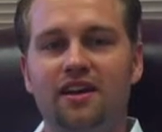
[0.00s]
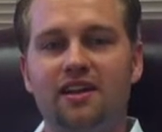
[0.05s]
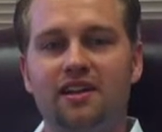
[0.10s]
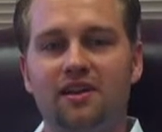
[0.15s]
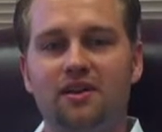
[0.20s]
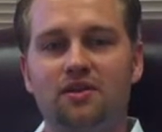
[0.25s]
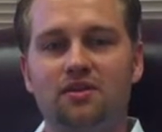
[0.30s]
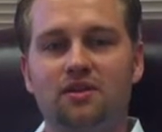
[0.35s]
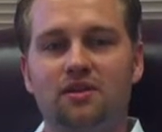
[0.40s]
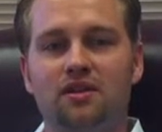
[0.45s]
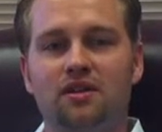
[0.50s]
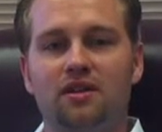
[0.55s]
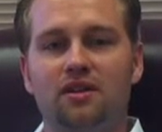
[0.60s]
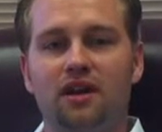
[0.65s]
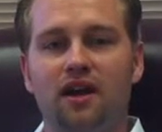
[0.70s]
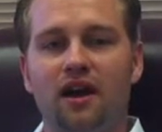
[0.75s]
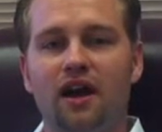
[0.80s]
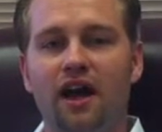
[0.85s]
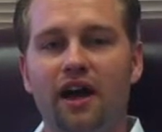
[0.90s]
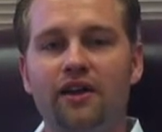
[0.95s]
Hello,
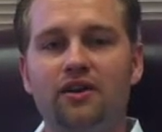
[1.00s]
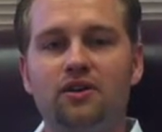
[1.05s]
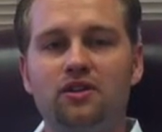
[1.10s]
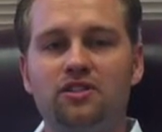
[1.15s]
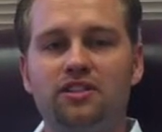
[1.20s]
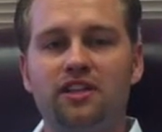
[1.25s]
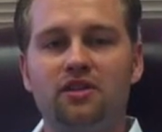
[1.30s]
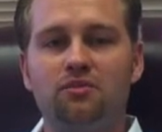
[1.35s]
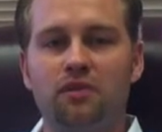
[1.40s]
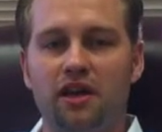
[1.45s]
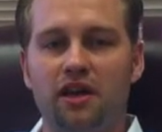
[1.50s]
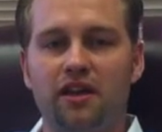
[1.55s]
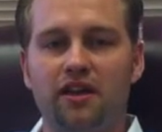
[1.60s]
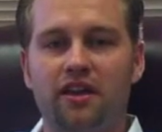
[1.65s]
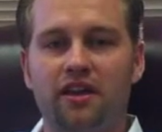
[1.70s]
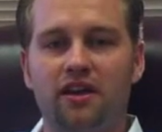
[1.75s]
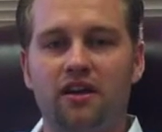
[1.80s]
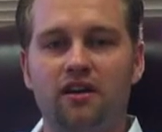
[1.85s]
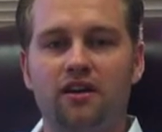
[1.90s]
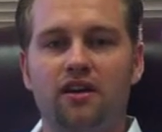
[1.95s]
I understand
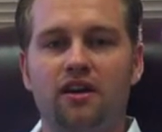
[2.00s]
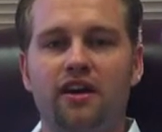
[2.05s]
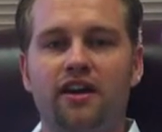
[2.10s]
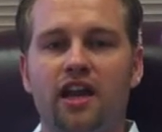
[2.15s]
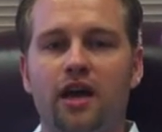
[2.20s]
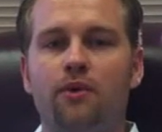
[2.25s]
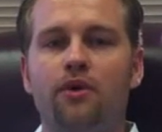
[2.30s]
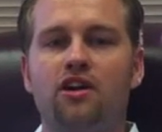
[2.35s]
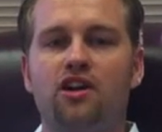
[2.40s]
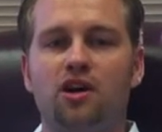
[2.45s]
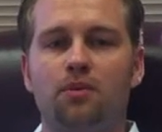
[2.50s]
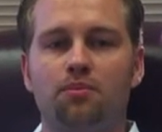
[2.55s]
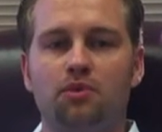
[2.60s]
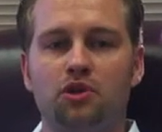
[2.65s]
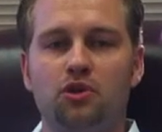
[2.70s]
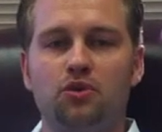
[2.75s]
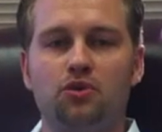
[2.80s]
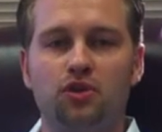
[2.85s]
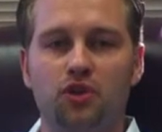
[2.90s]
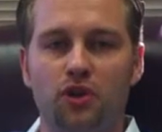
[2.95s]
Medicare and I want to help
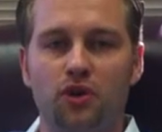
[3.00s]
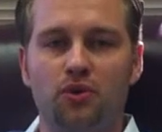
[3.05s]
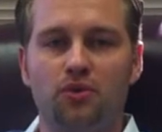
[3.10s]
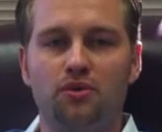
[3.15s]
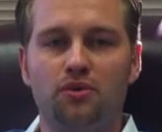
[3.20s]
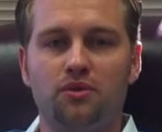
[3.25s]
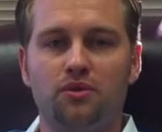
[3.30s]
you too.